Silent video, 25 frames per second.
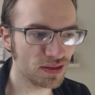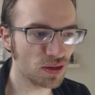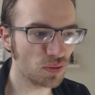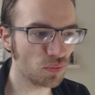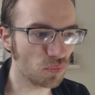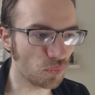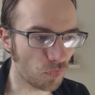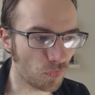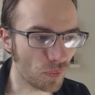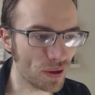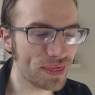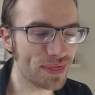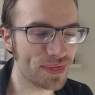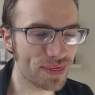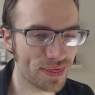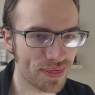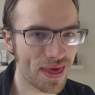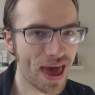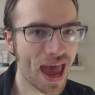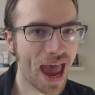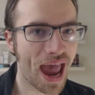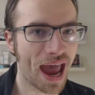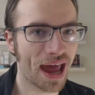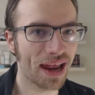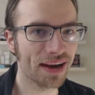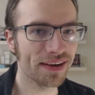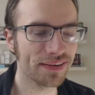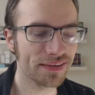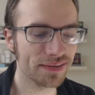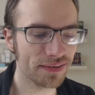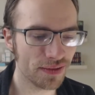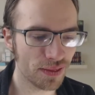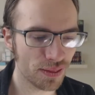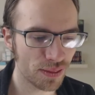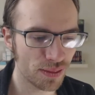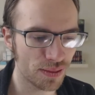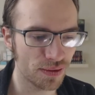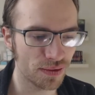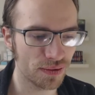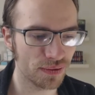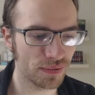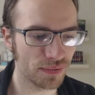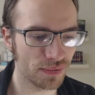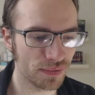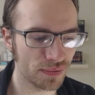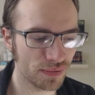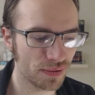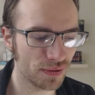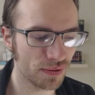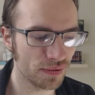with that,
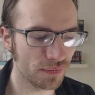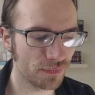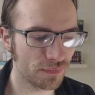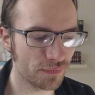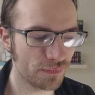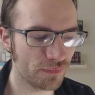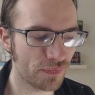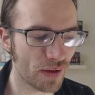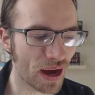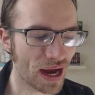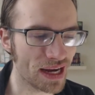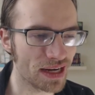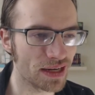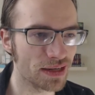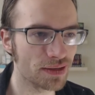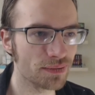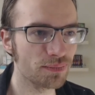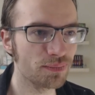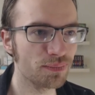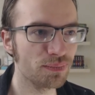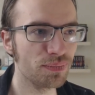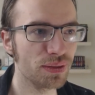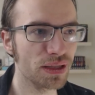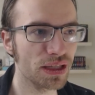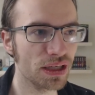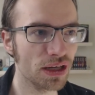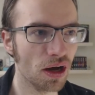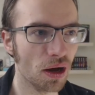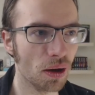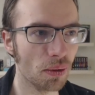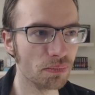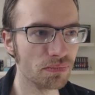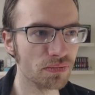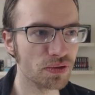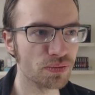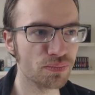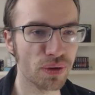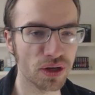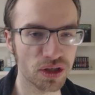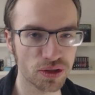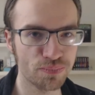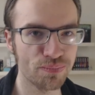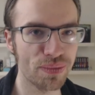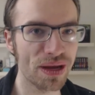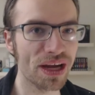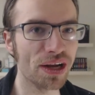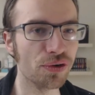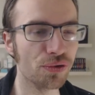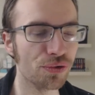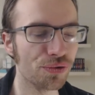the, the fight becomes much
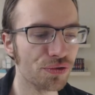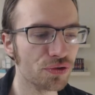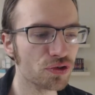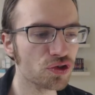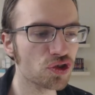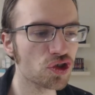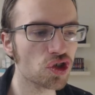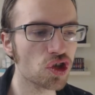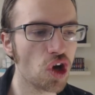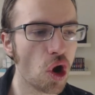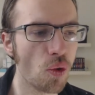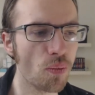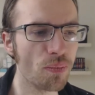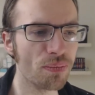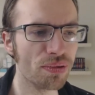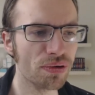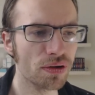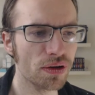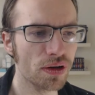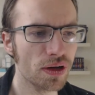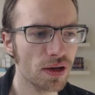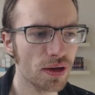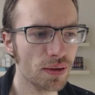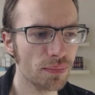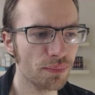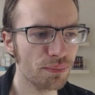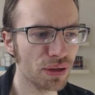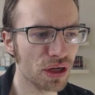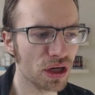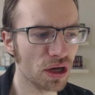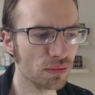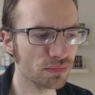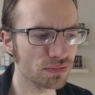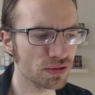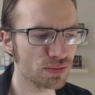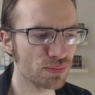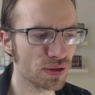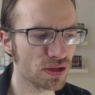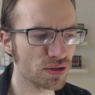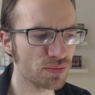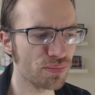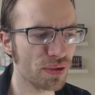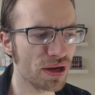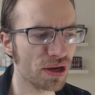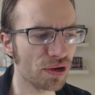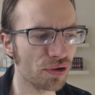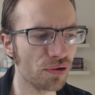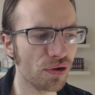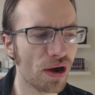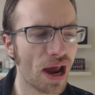bigger, the scope becomes much
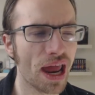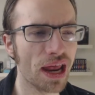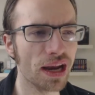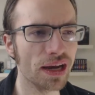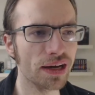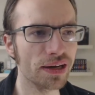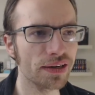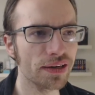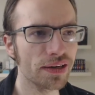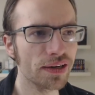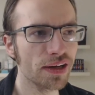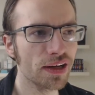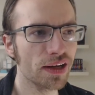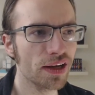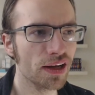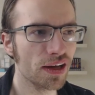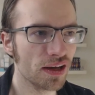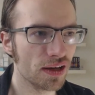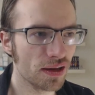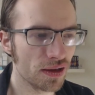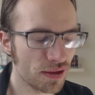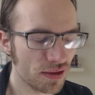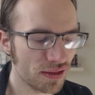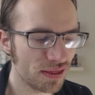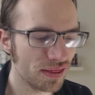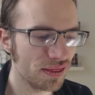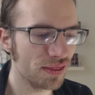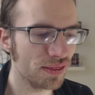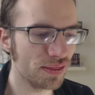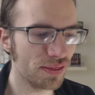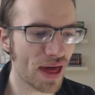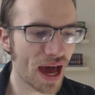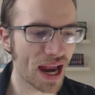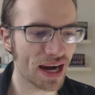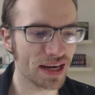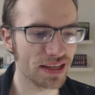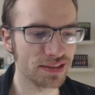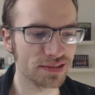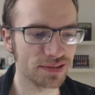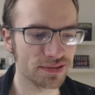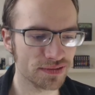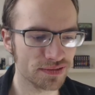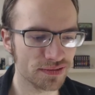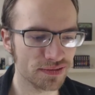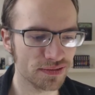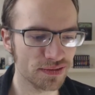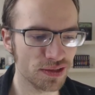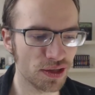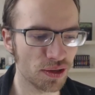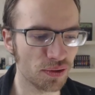bigger, and that is,
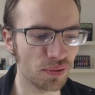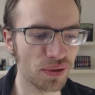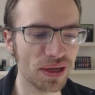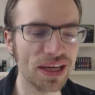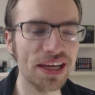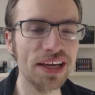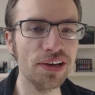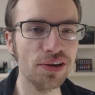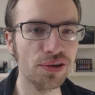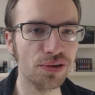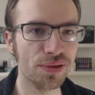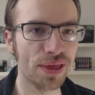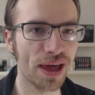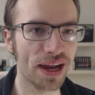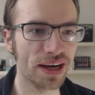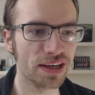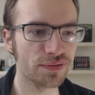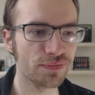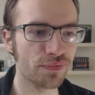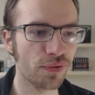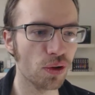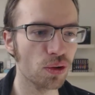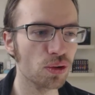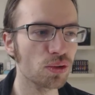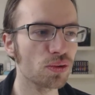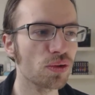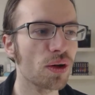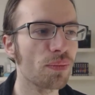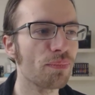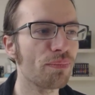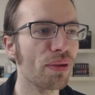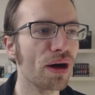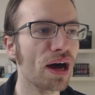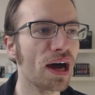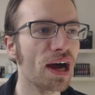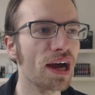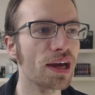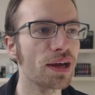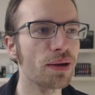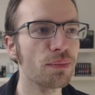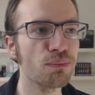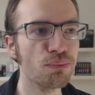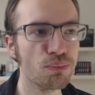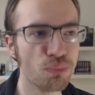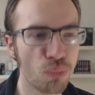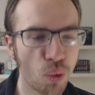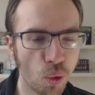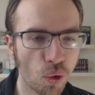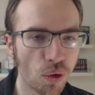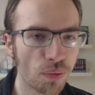you know, here that is followed up by
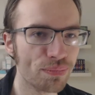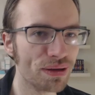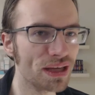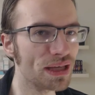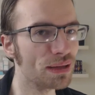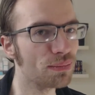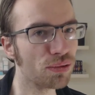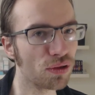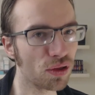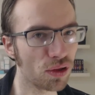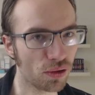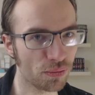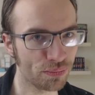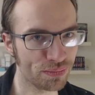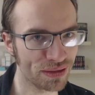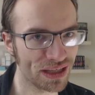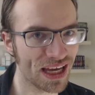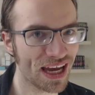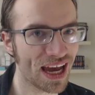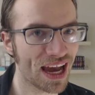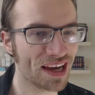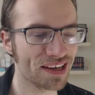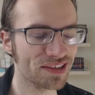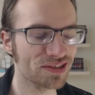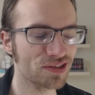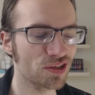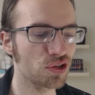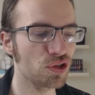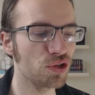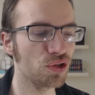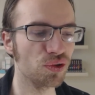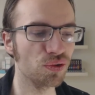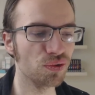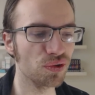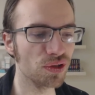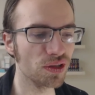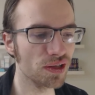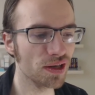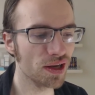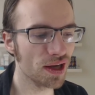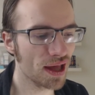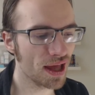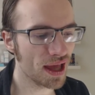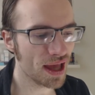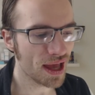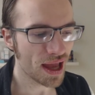more people are being executed,